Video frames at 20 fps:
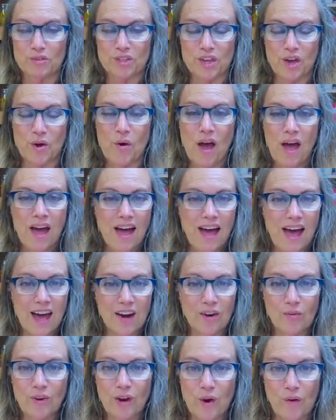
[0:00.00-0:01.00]
So I
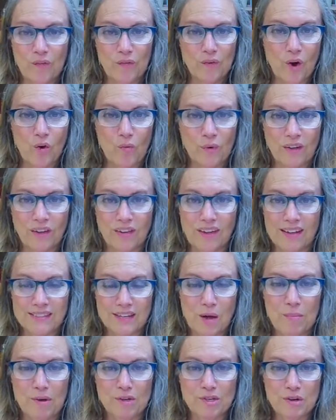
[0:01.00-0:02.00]
don't know if y'all realize
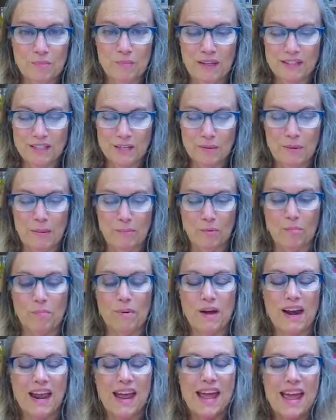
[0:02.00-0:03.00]
how much it means to people,
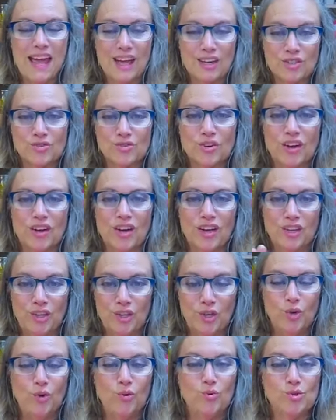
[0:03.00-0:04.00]
but extra
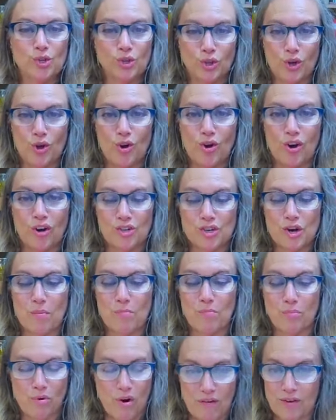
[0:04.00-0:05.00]
huge, large
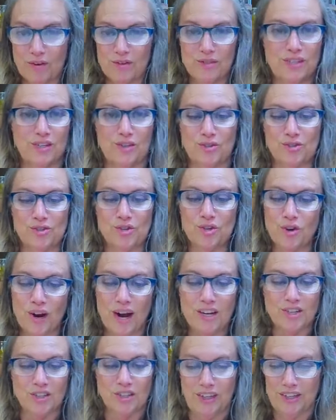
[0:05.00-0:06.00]
Bravo stickers.
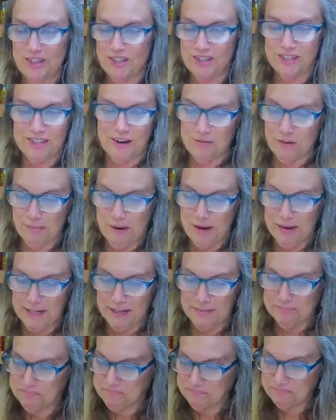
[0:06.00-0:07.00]
Congratulations,
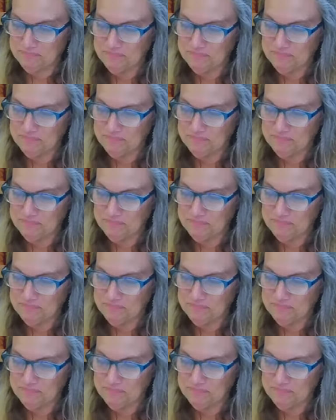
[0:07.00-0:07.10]
everybody.